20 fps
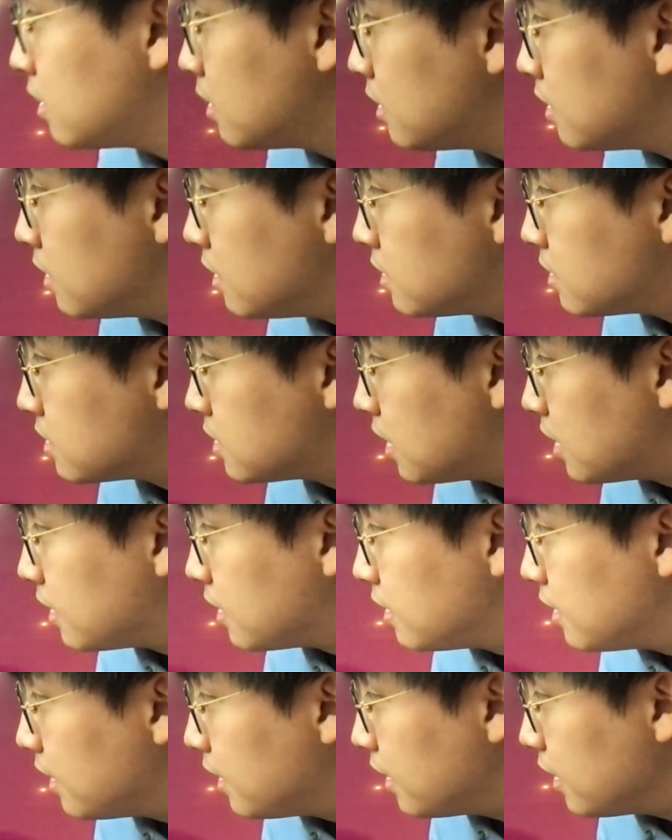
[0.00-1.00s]
set
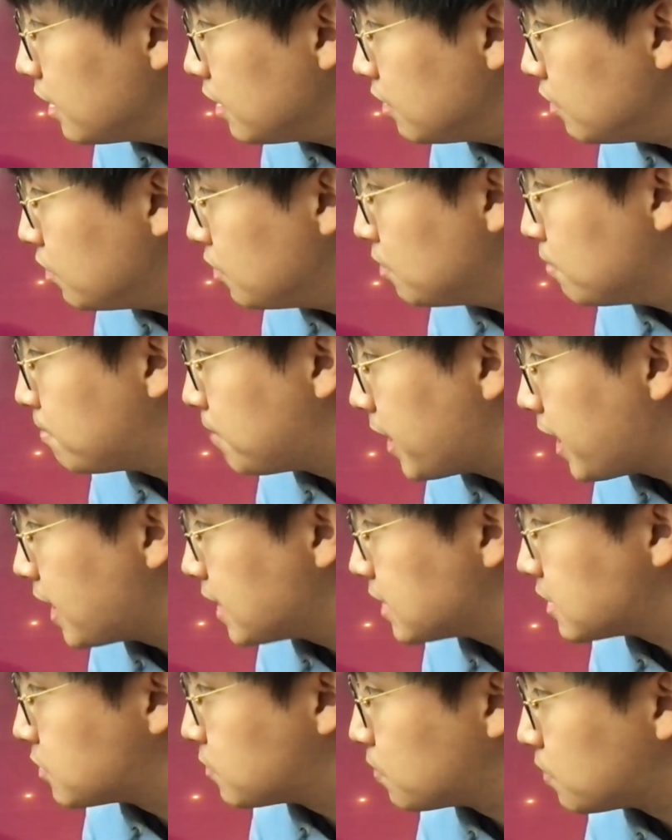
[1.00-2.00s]
a new
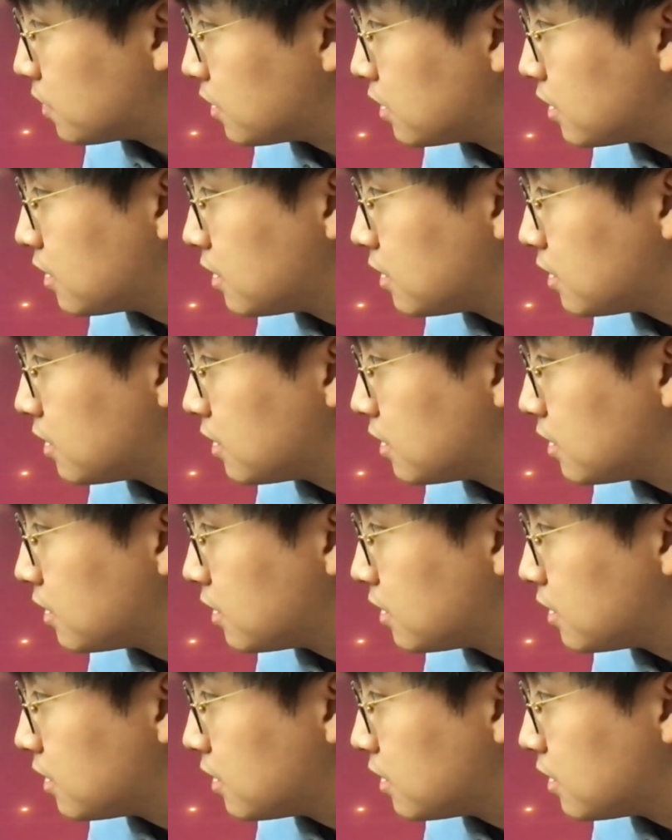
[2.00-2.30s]
password.